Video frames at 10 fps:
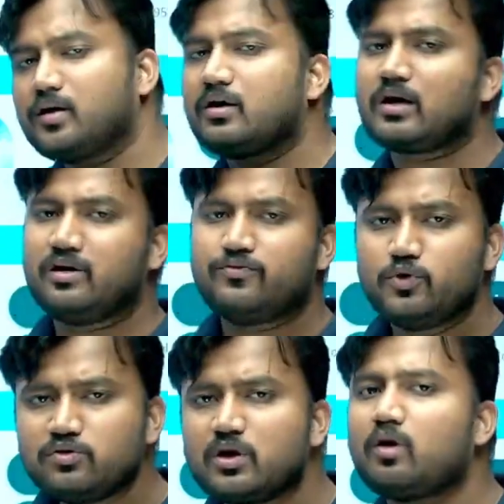
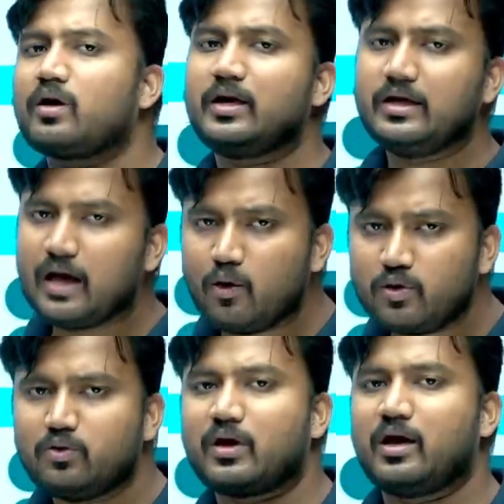confusion or any doubt you
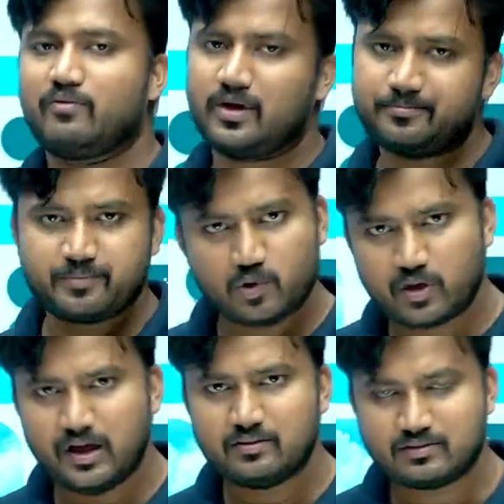are having. Okay,
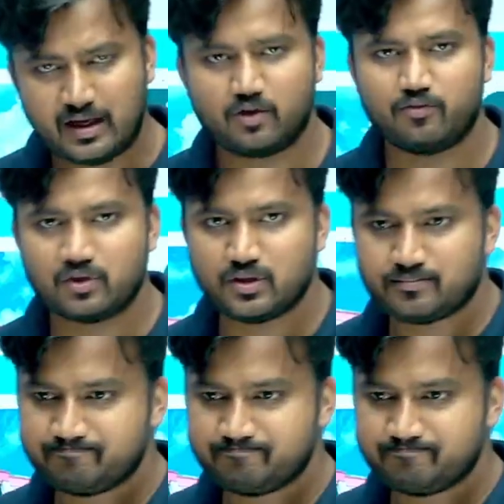thank you for that.